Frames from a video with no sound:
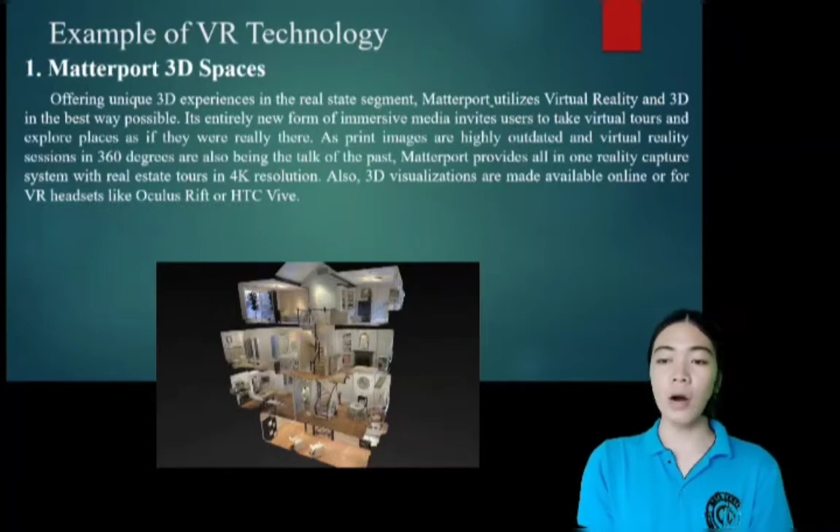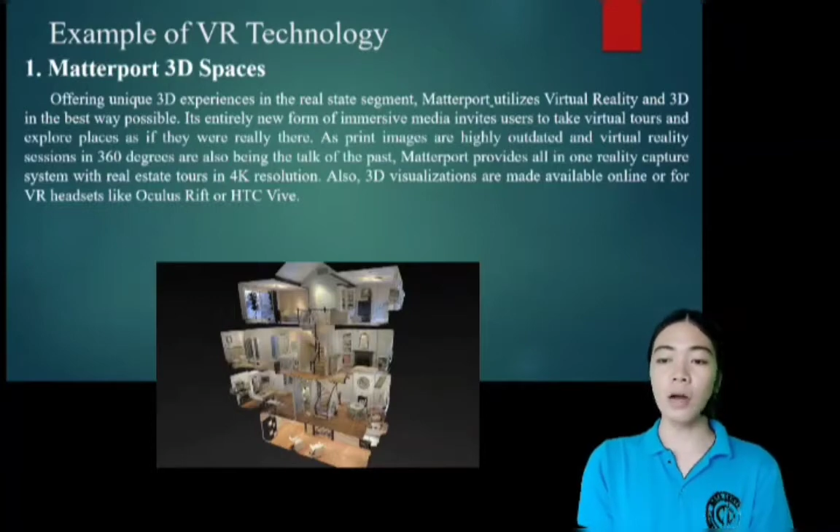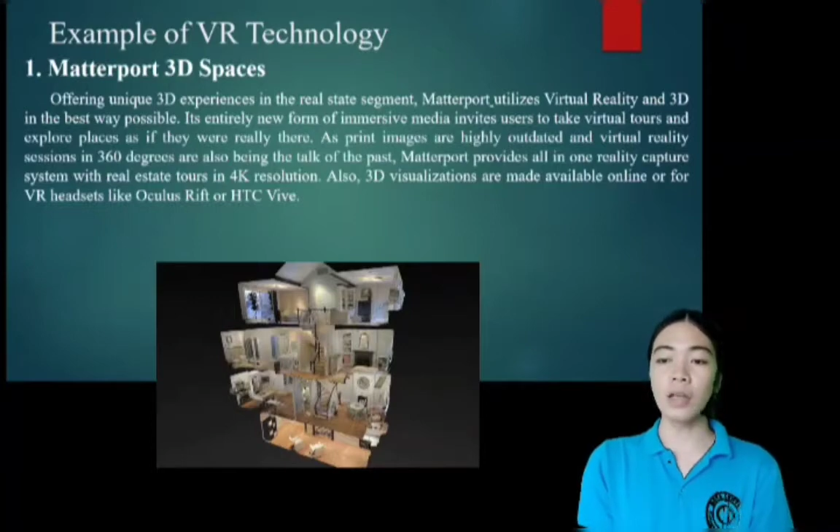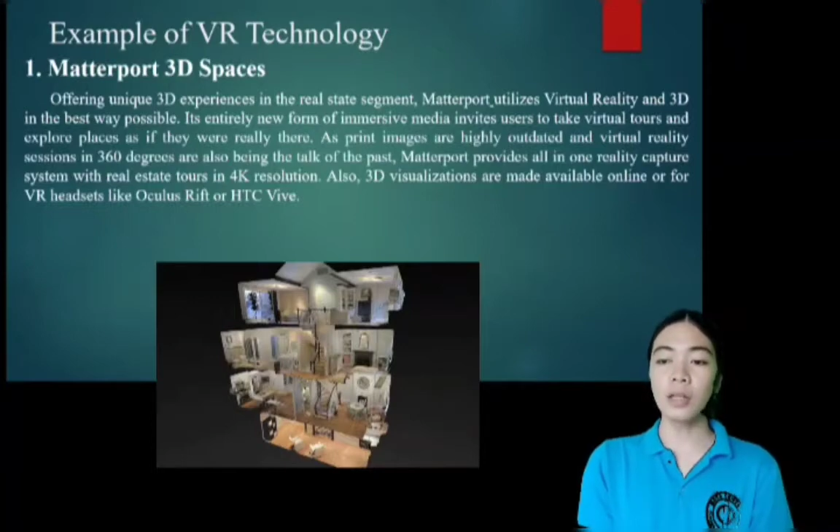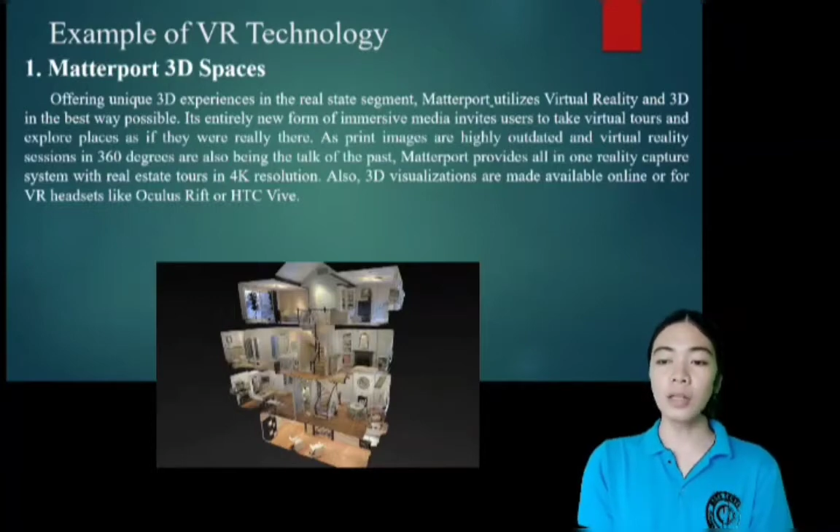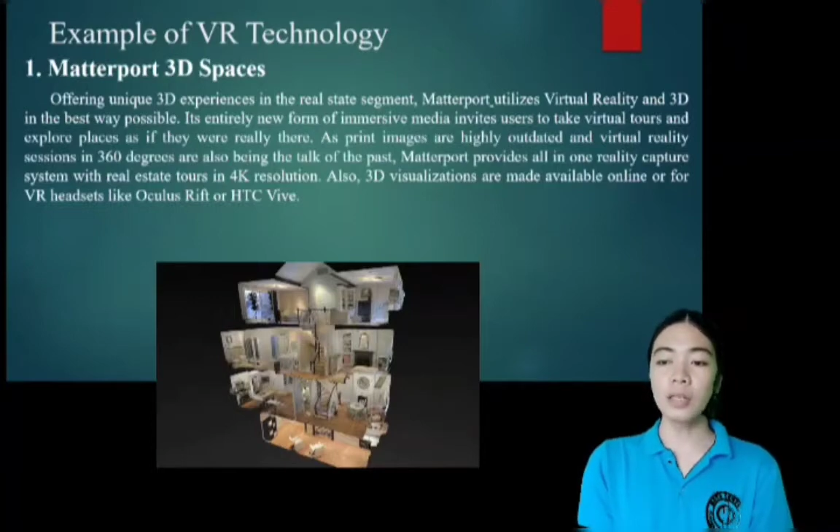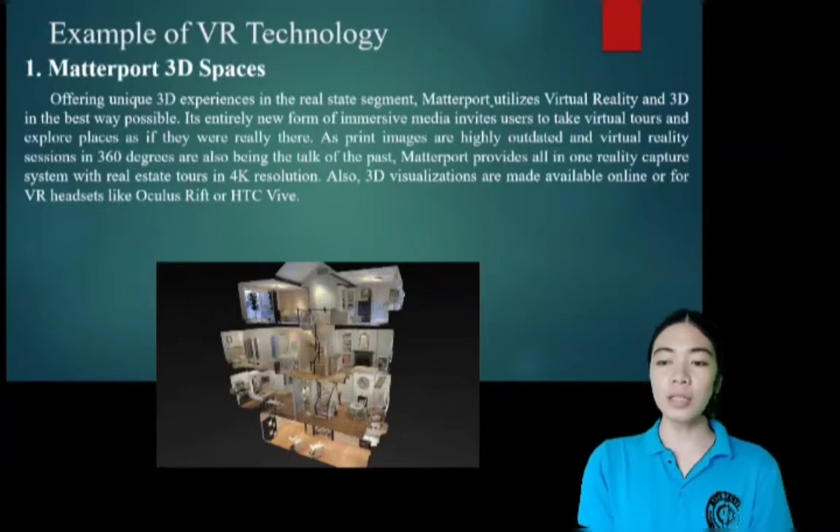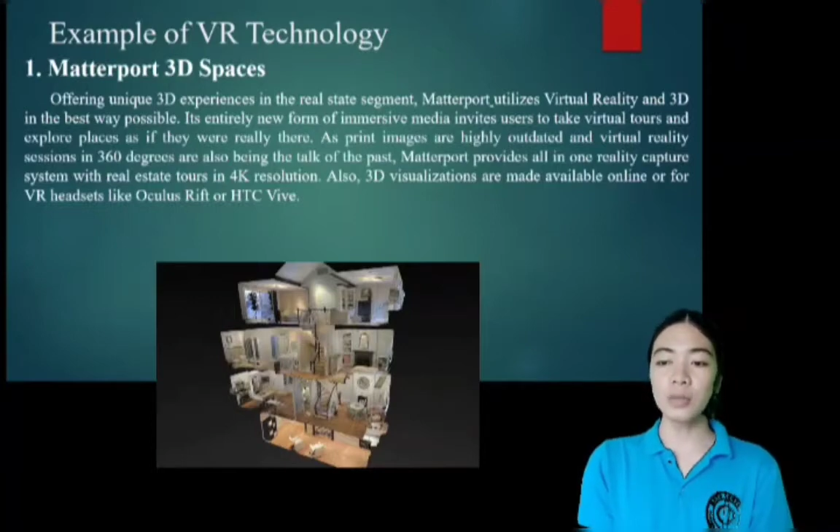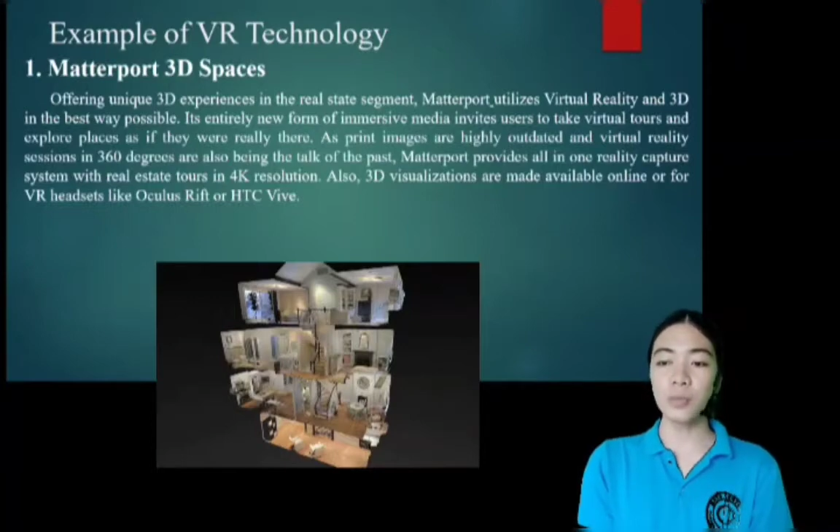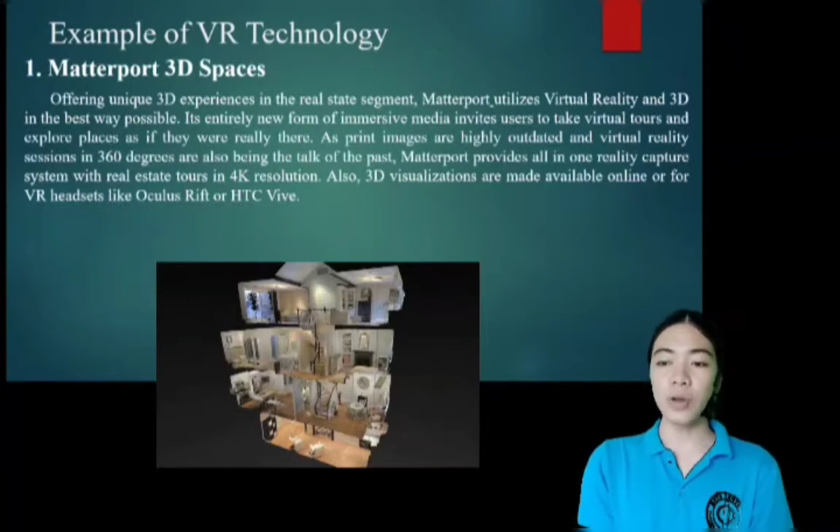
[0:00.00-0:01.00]

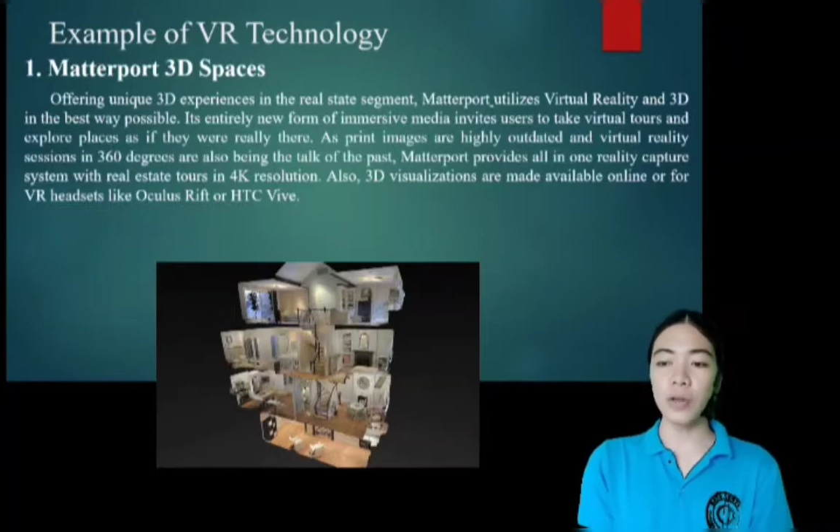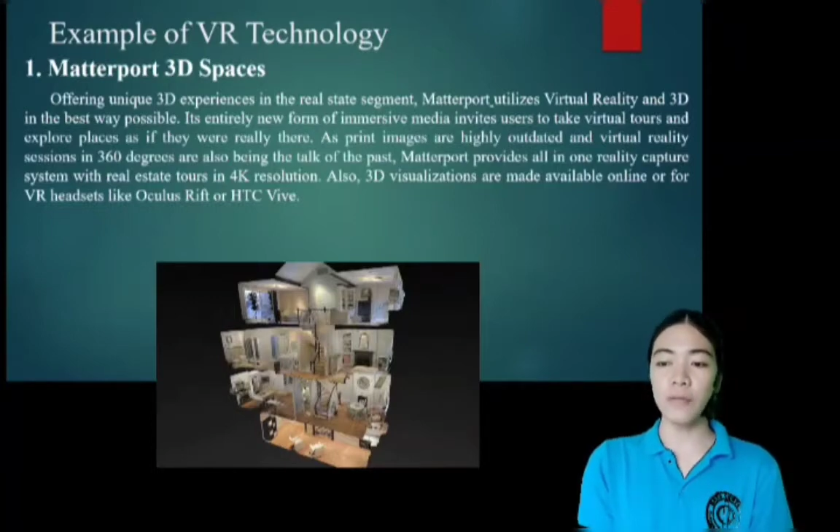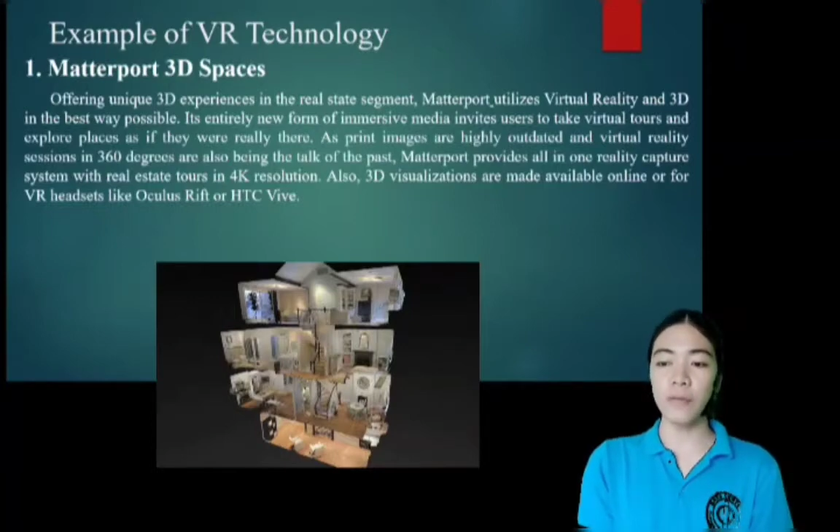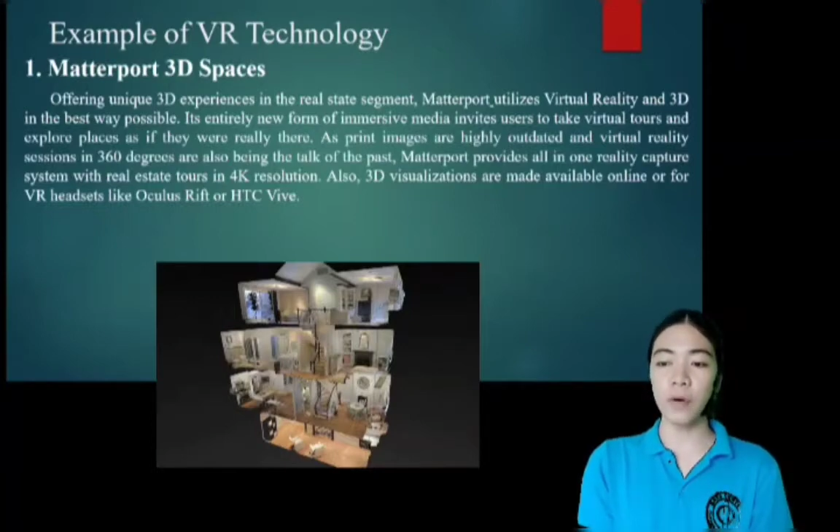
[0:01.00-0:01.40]
Oculus Rift